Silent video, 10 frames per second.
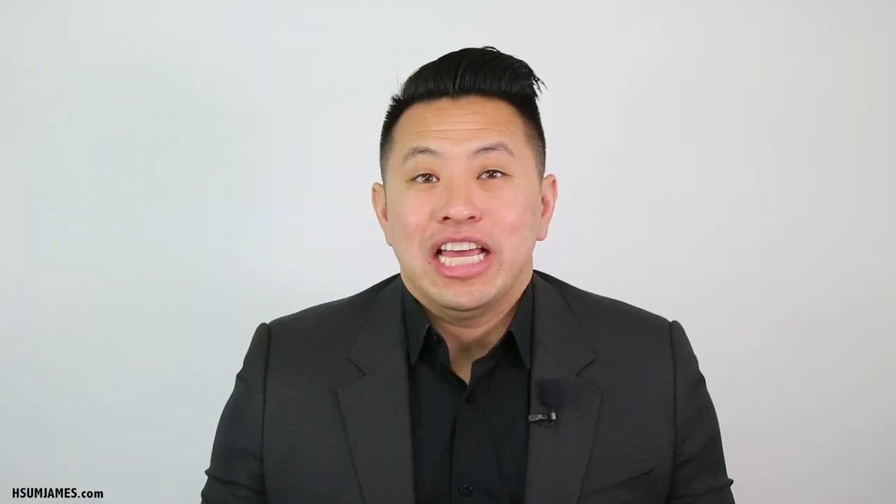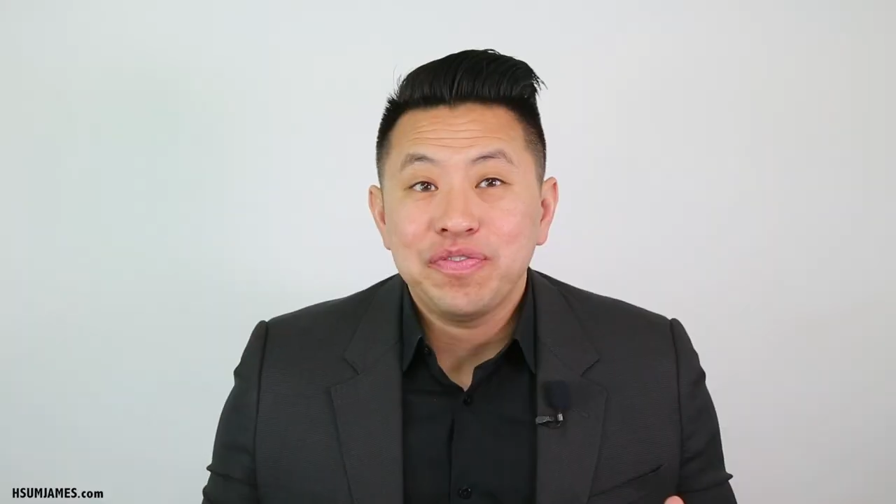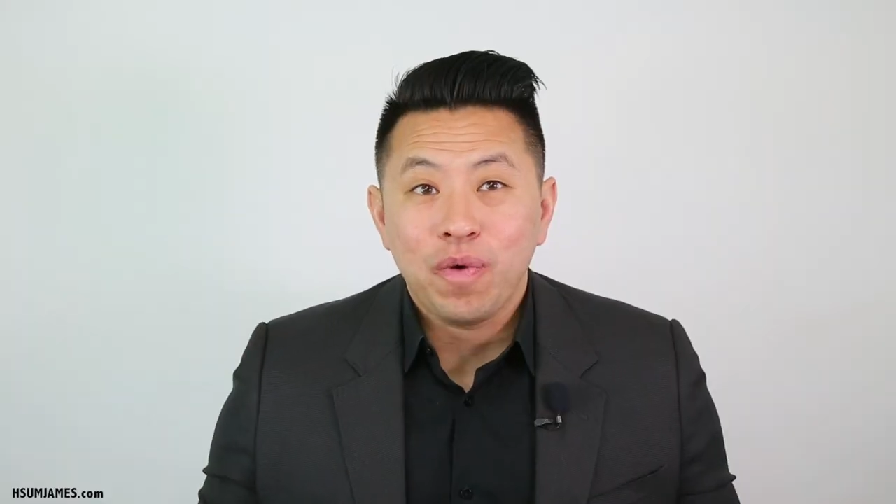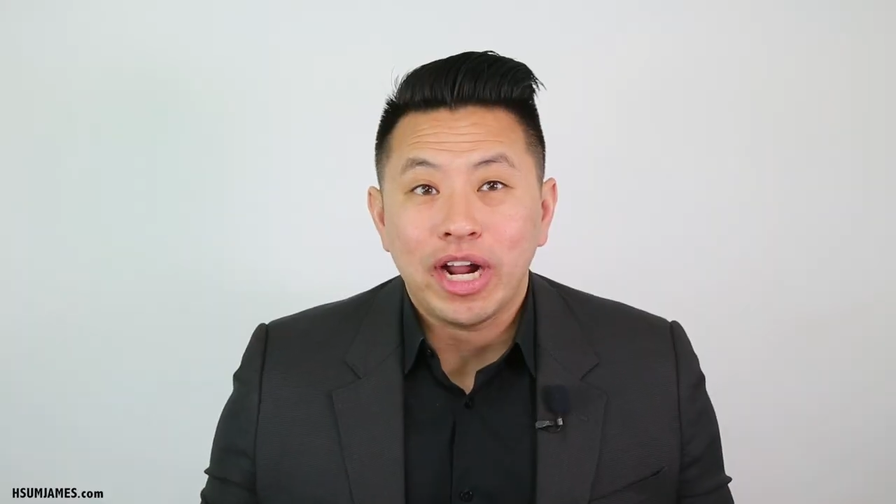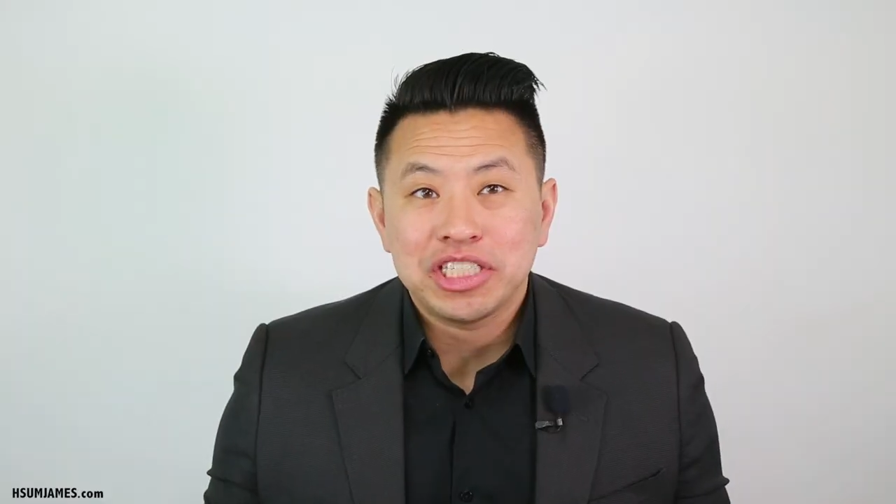
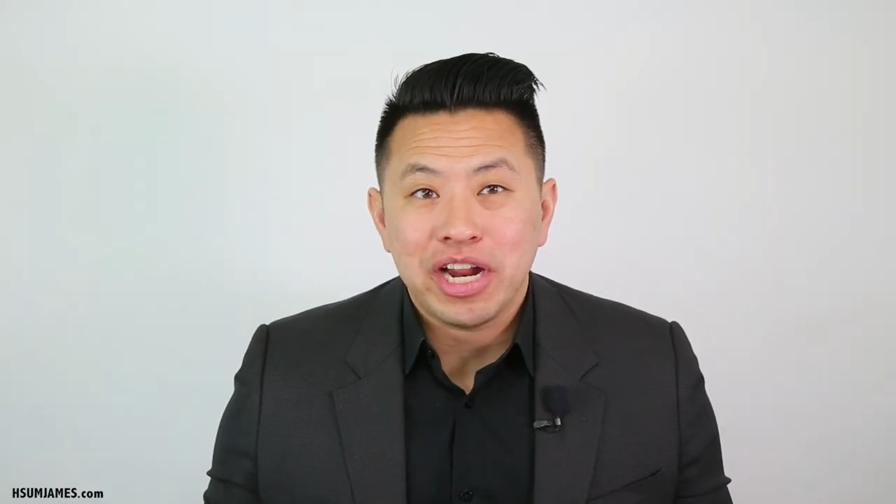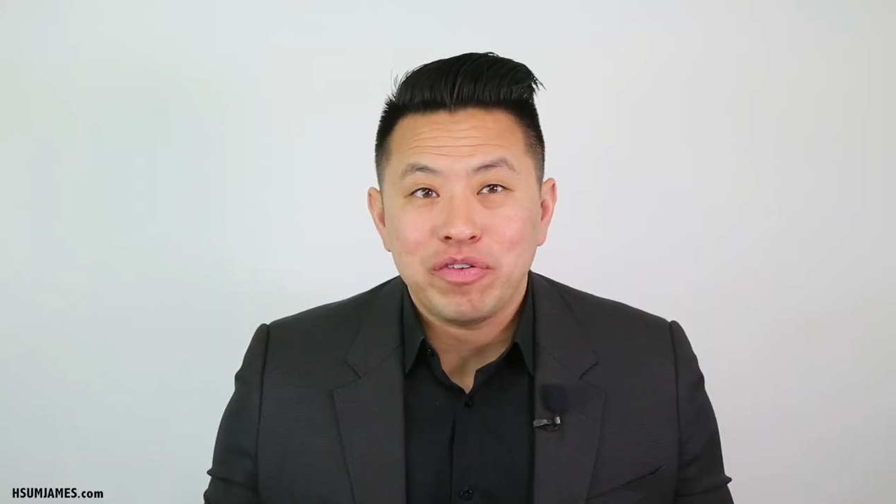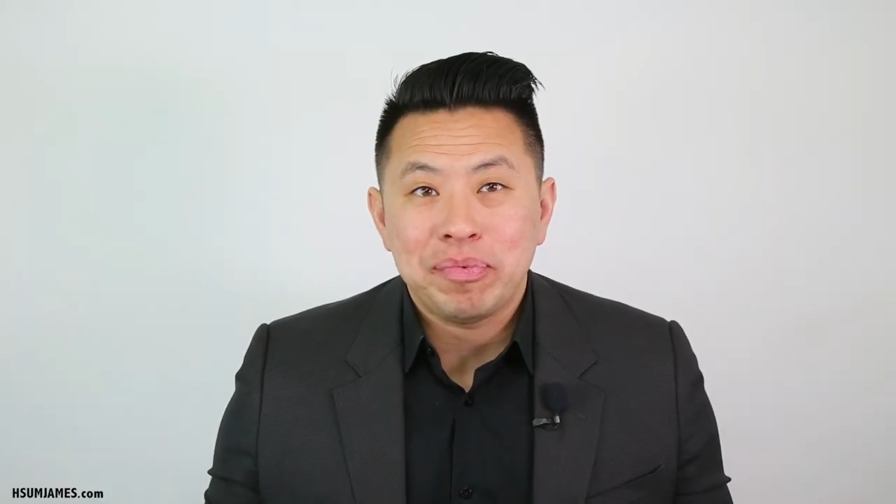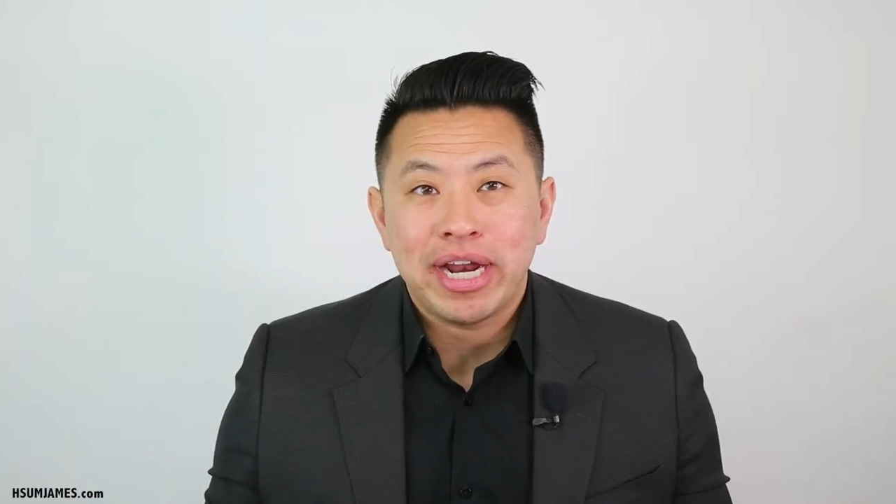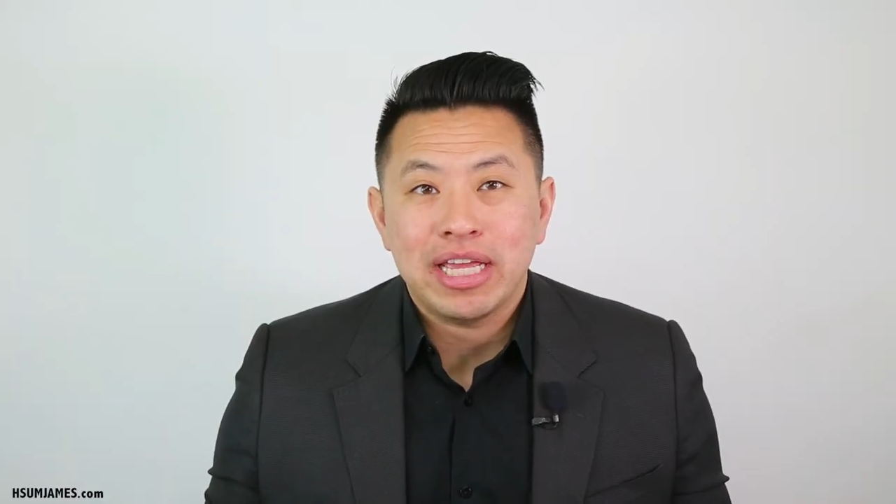Thanks for watching
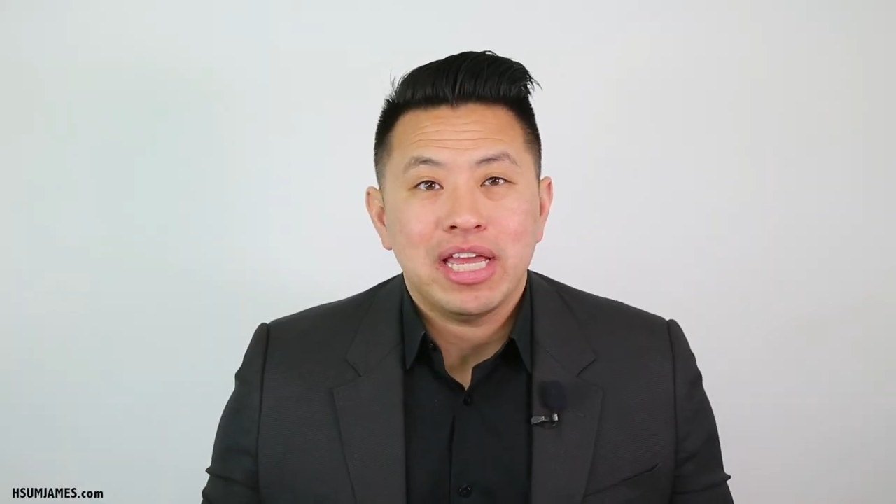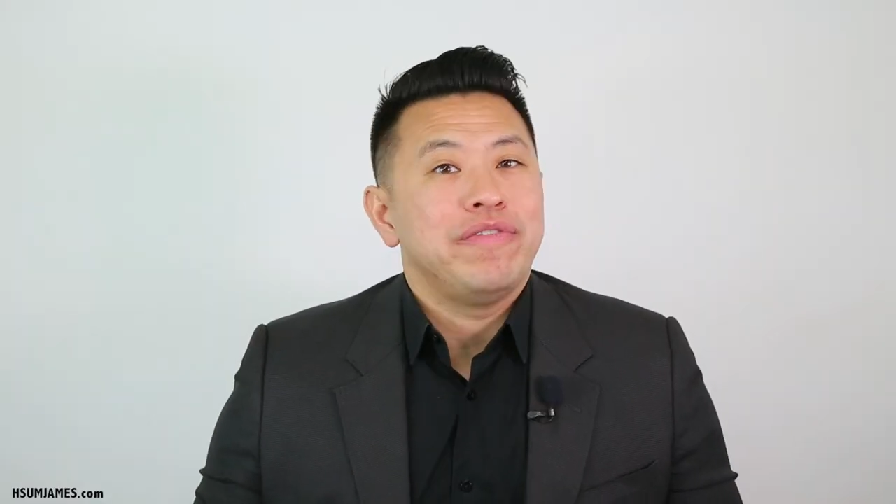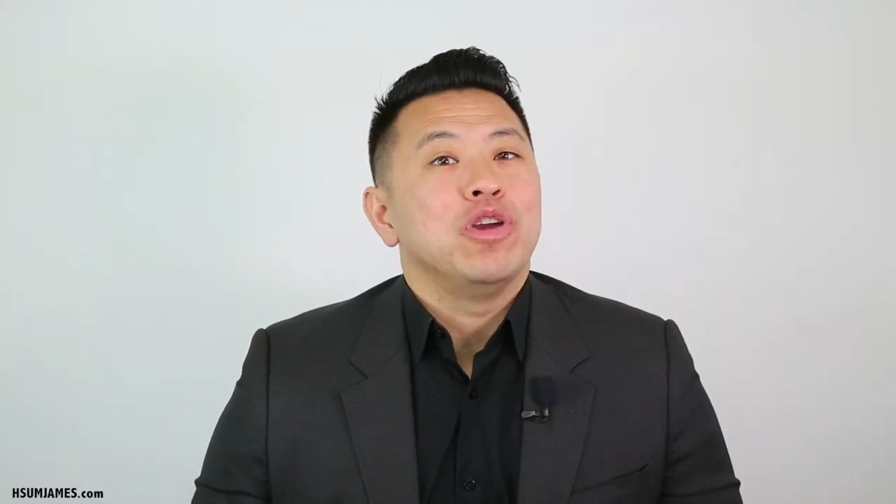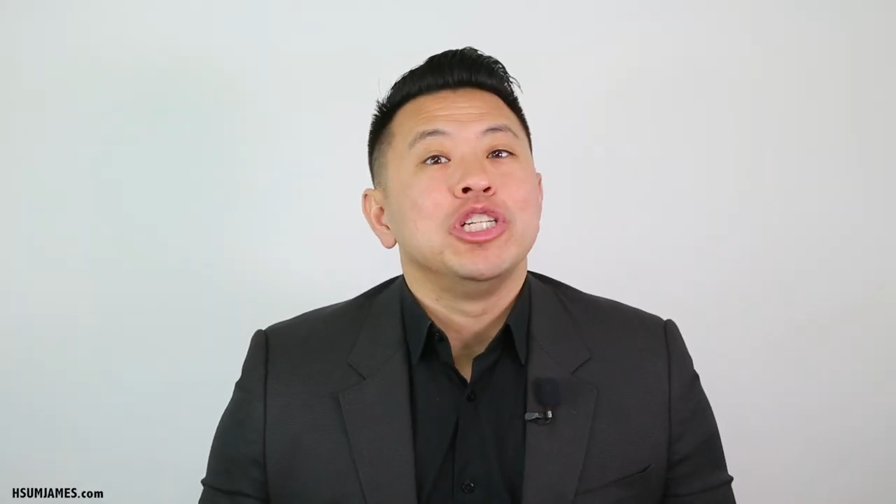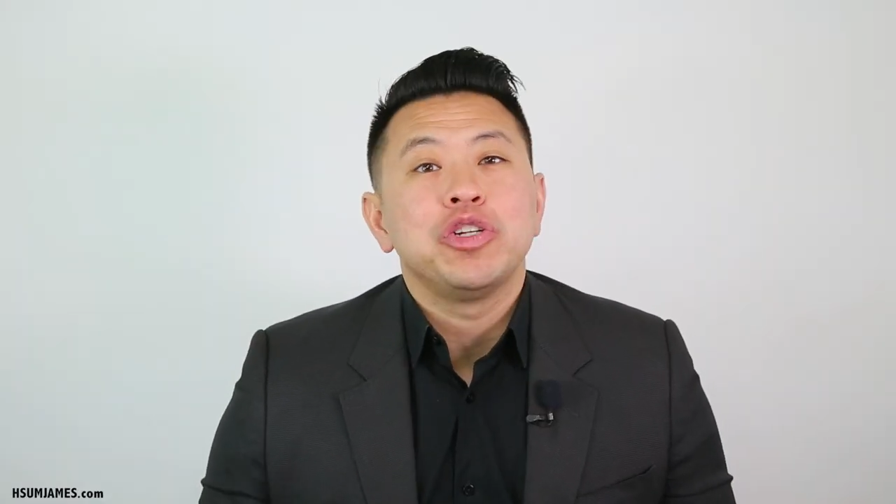everybody.
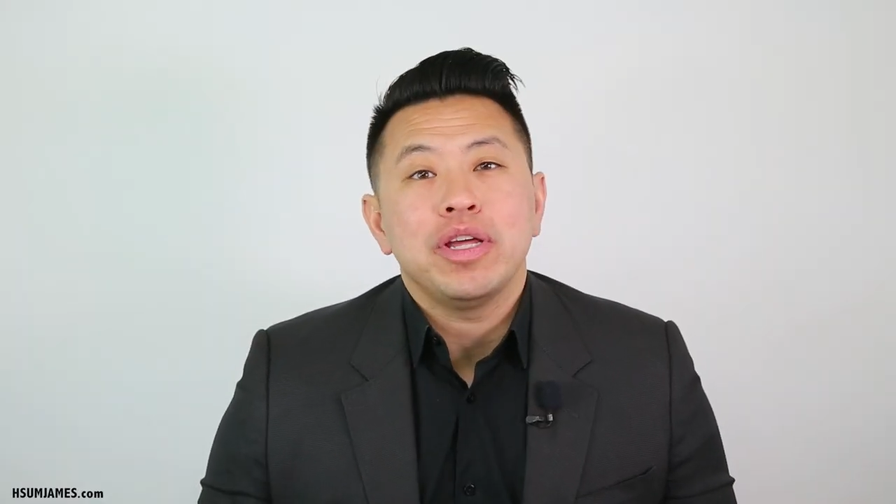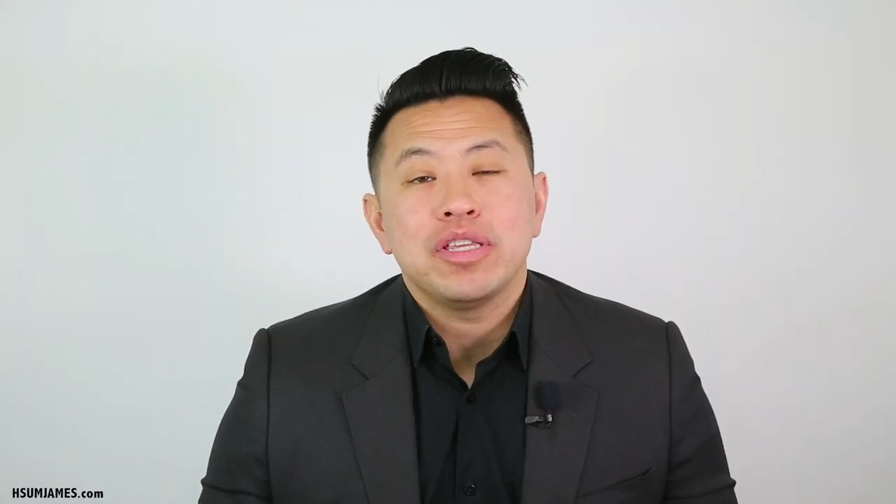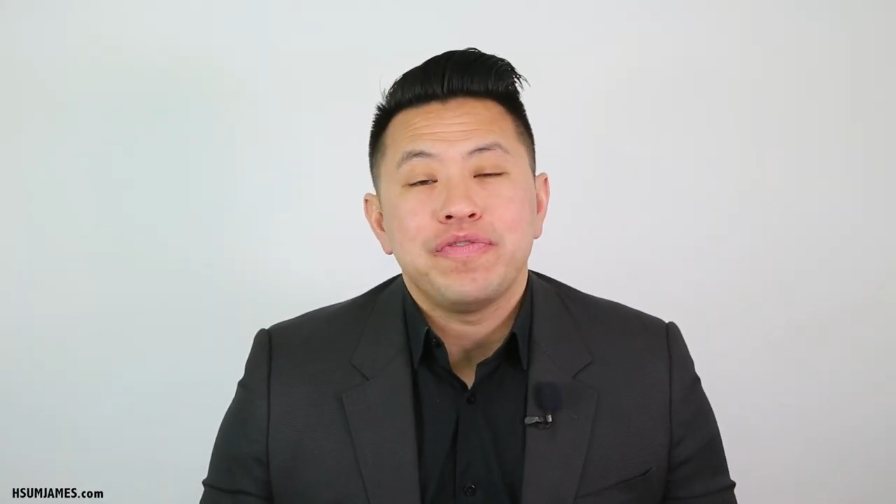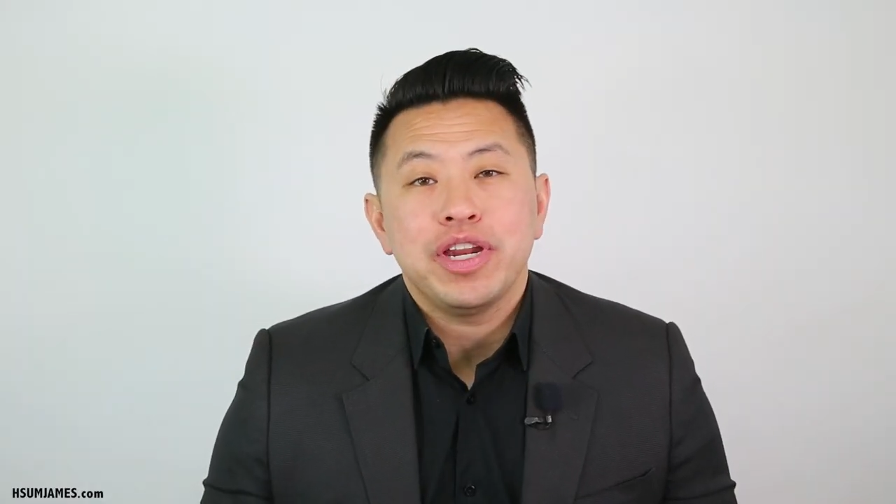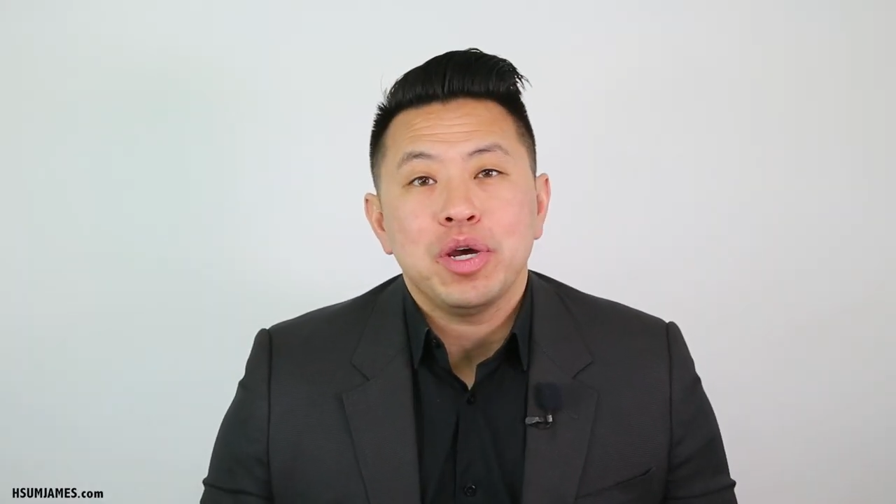If you
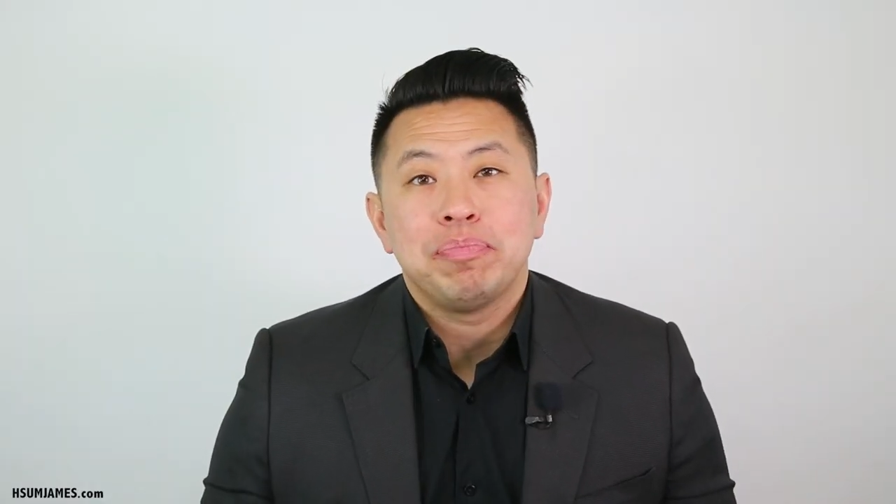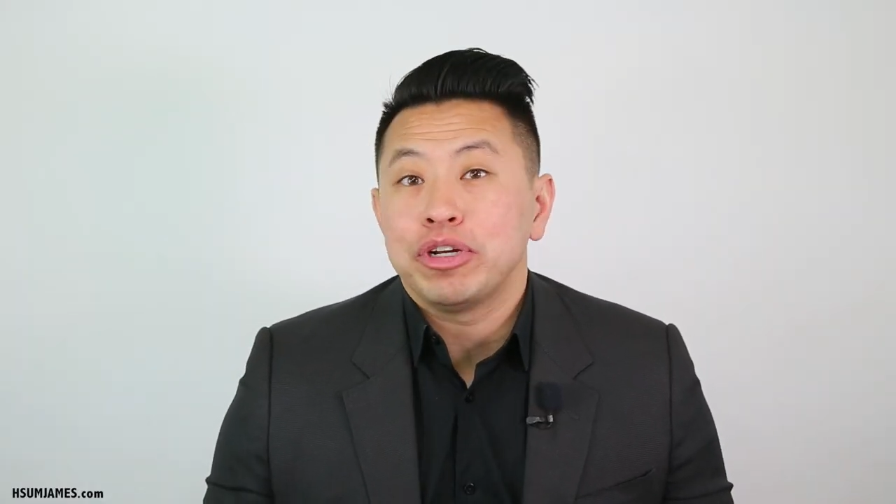enjoyed this video,